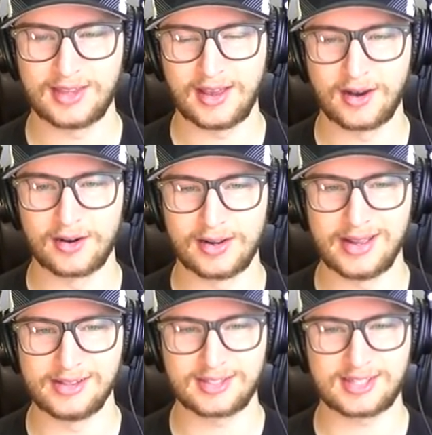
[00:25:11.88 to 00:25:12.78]
They are
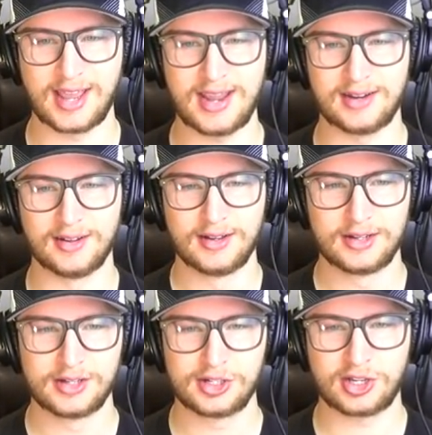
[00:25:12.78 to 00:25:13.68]
insane.
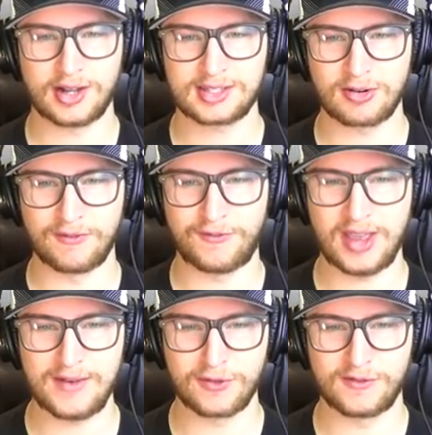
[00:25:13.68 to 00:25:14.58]
Shots are in
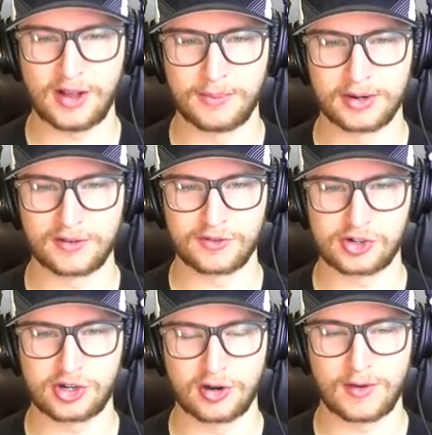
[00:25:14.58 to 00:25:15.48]
favor of Alberta for
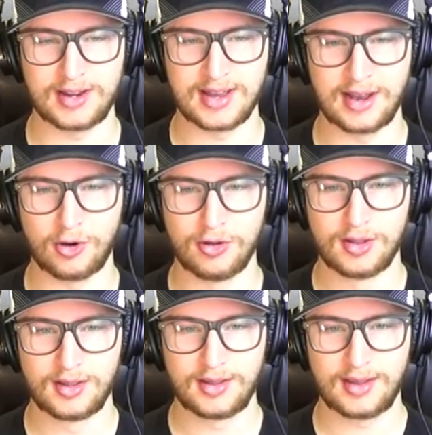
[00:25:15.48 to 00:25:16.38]
sure right now.
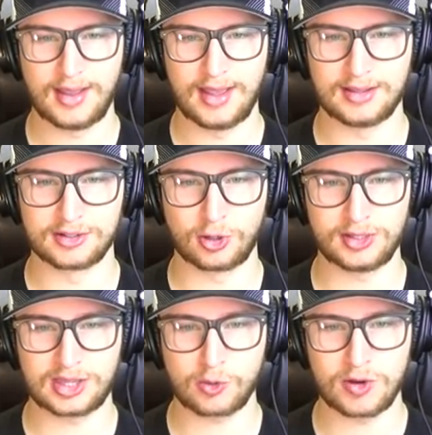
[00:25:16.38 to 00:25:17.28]
And there's
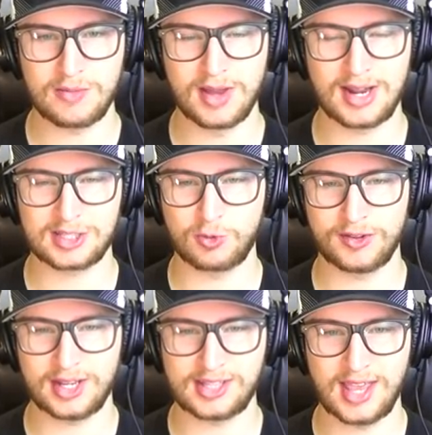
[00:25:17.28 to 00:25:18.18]
only three minutes.
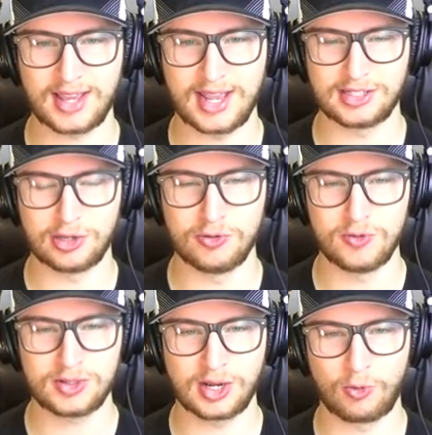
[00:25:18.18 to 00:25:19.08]
Will they take a
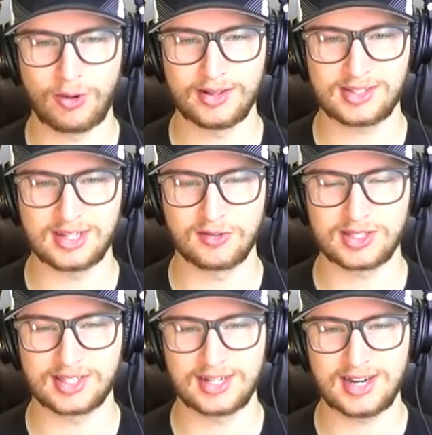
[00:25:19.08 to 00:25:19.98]
two to one series